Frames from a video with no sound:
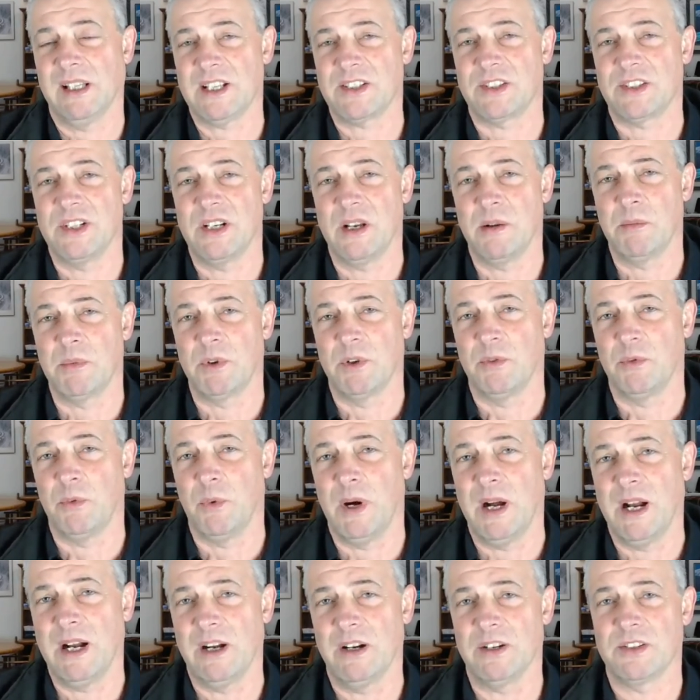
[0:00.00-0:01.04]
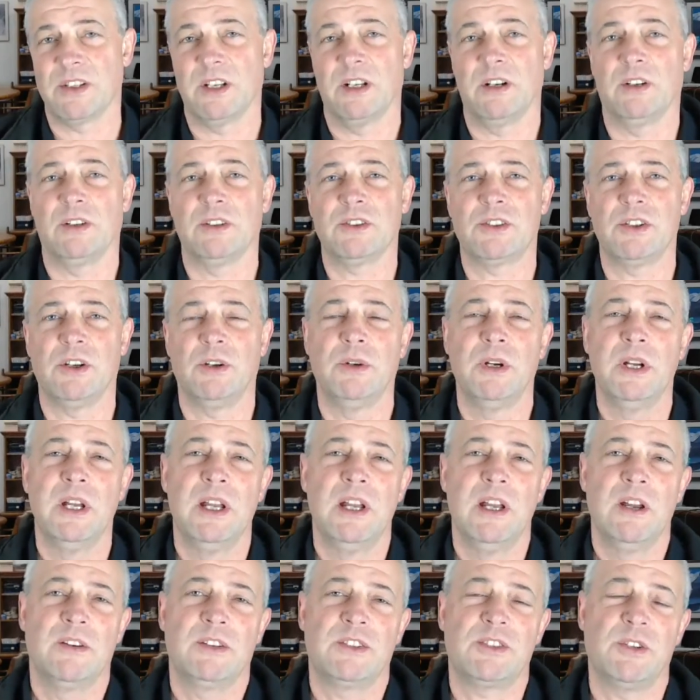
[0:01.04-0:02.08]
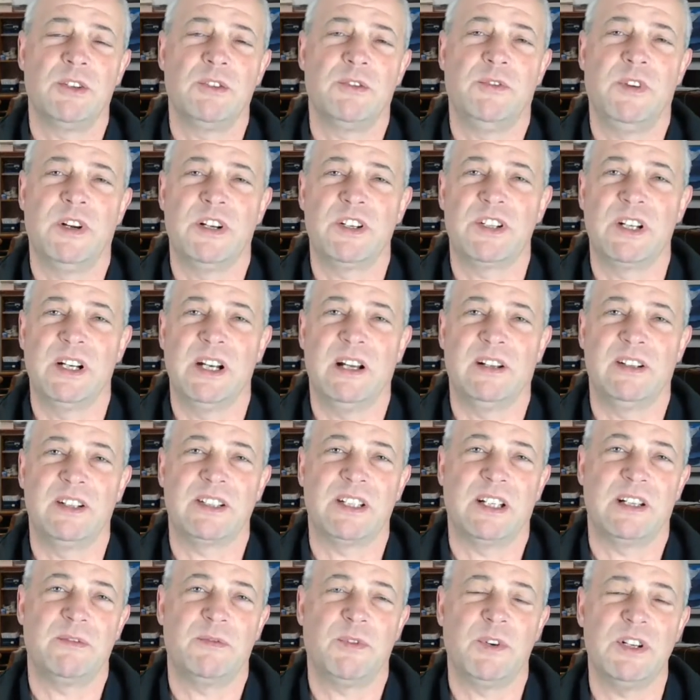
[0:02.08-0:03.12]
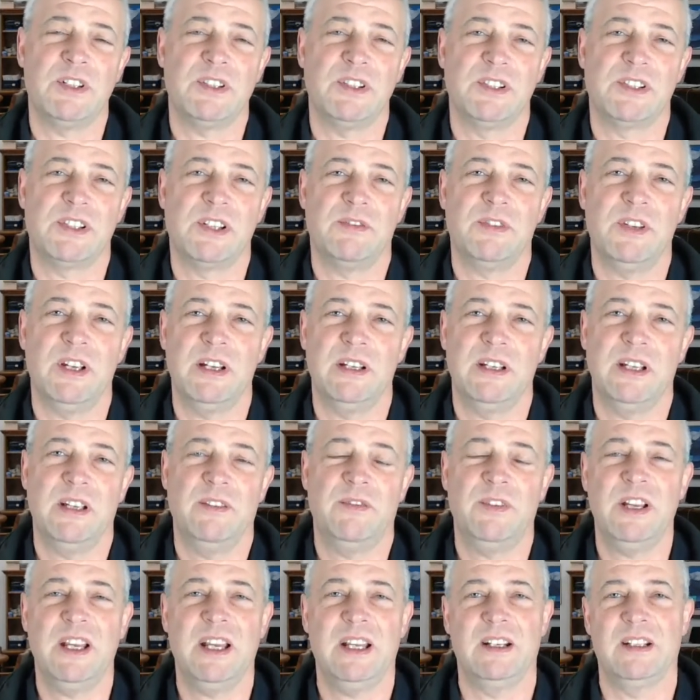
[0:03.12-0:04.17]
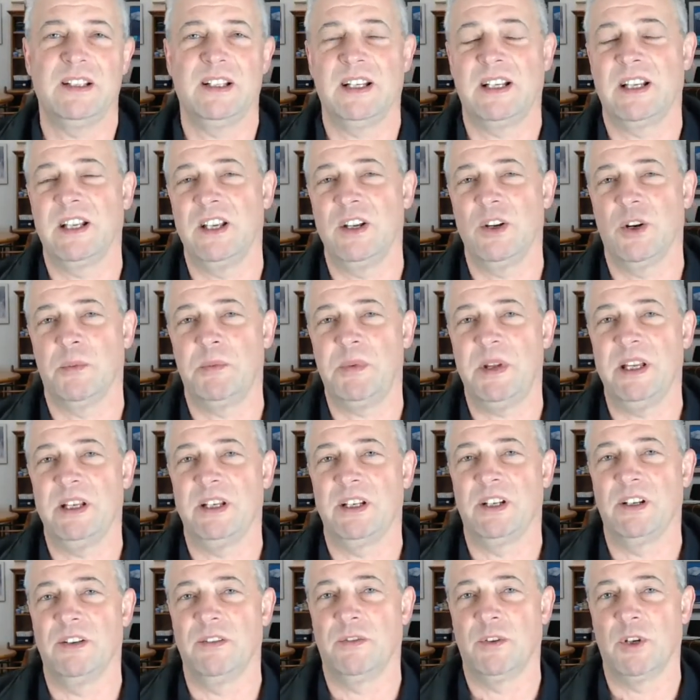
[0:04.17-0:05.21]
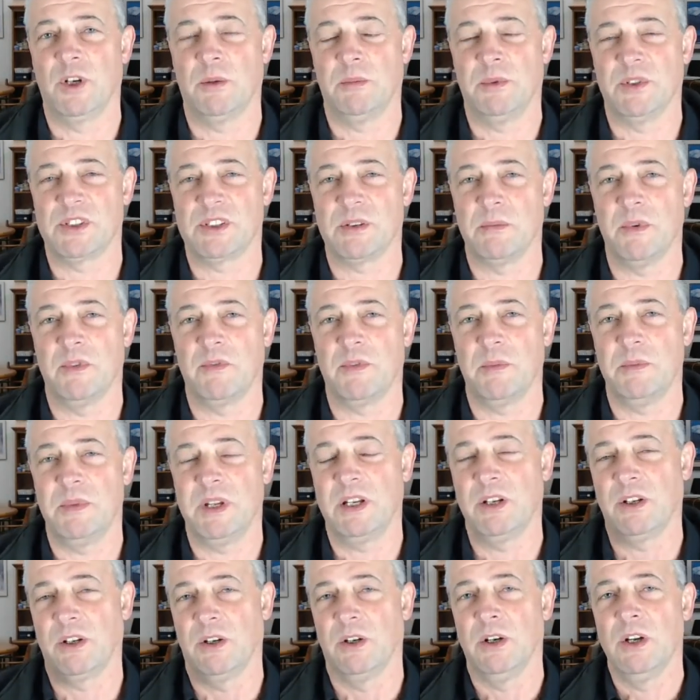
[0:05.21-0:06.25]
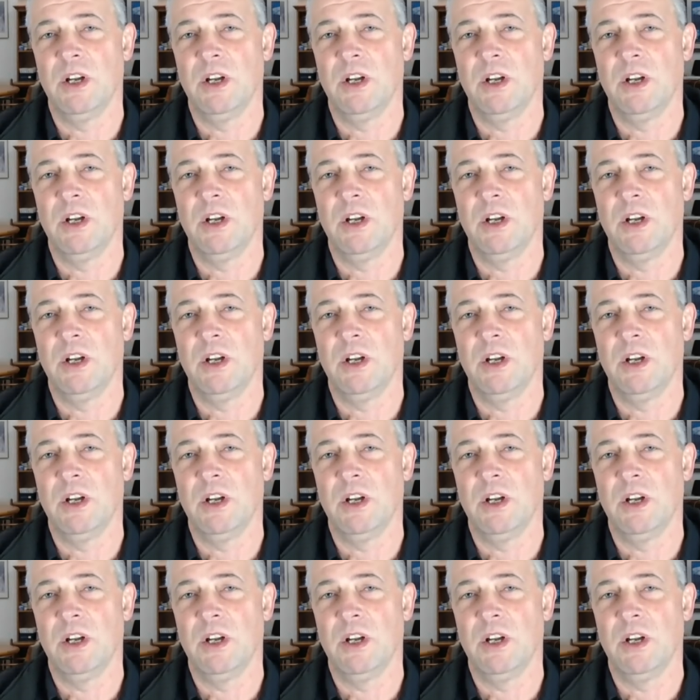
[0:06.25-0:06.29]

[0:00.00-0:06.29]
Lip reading: number of wires, and also certain functionalities. Like for instance, if you get in like a European convertible, some of them you got to